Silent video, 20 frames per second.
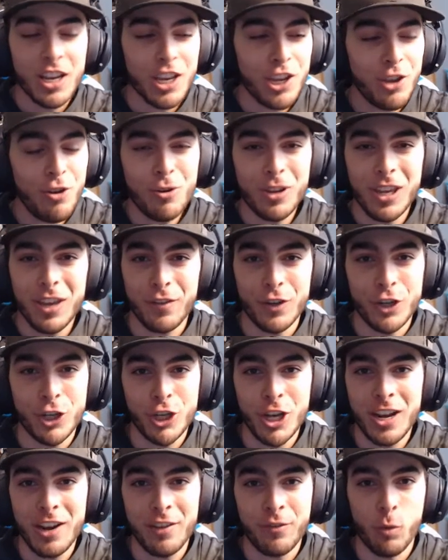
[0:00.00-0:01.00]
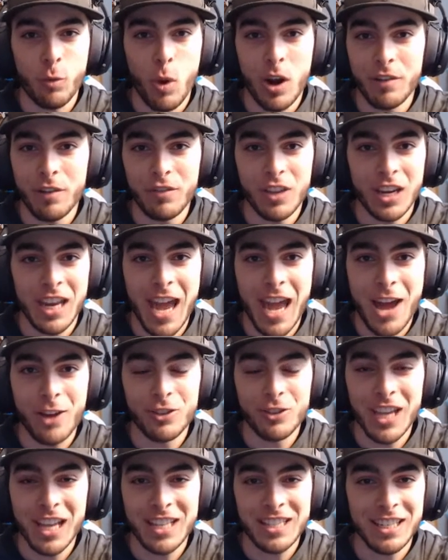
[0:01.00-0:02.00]
You don't give a shit if one of the
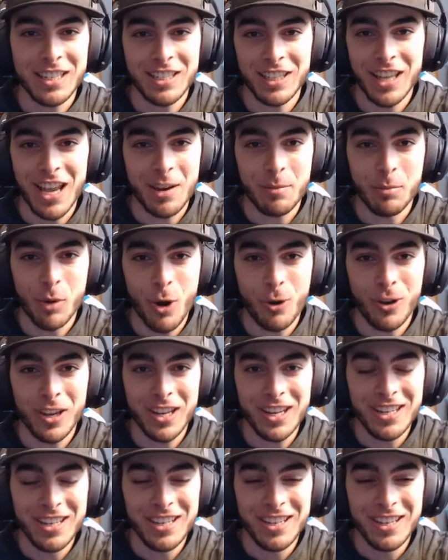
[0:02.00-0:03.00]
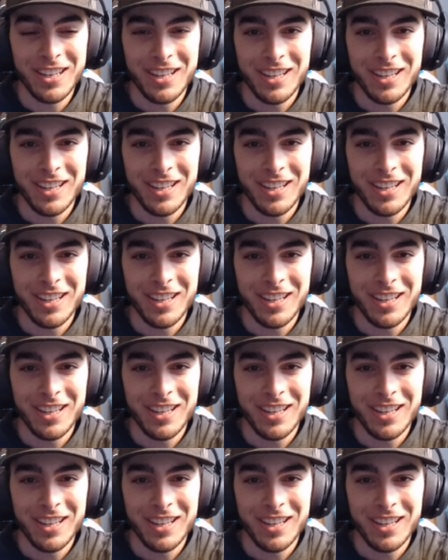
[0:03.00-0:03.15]
cows gets its leg broken